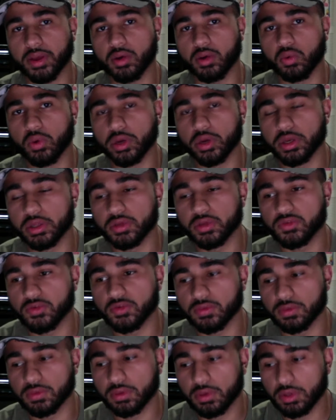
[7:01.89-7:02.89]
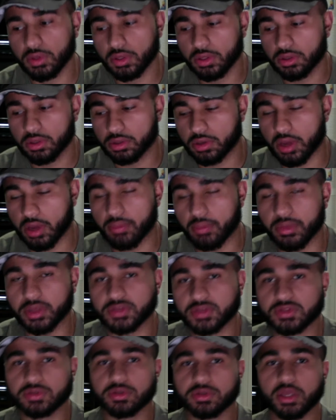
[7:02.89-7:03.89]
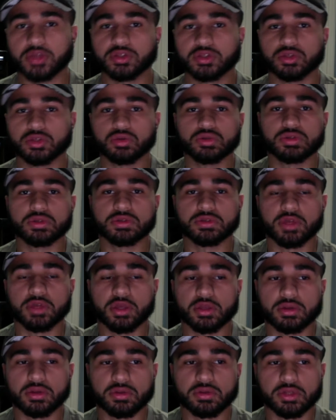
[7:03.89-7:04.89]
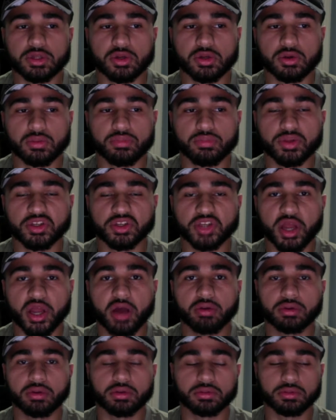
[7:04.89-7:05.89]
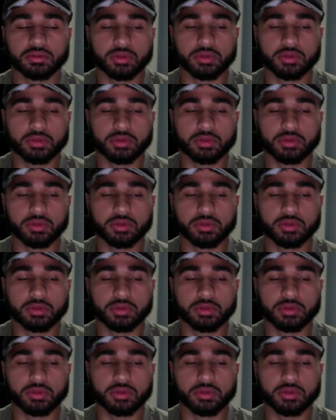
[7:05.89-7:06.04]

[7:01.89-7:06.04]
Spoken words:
what it is, and not make excuses, and bitch out, and